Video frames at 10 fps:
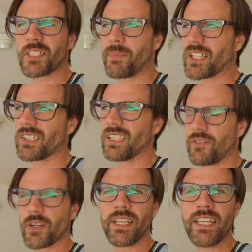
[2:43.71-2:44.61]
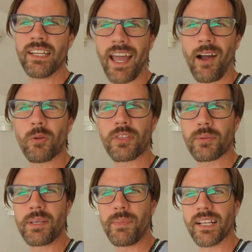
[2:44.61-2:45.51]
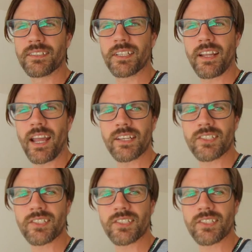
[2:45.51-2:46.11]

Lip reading: especially if you're eating out 3 meals a day.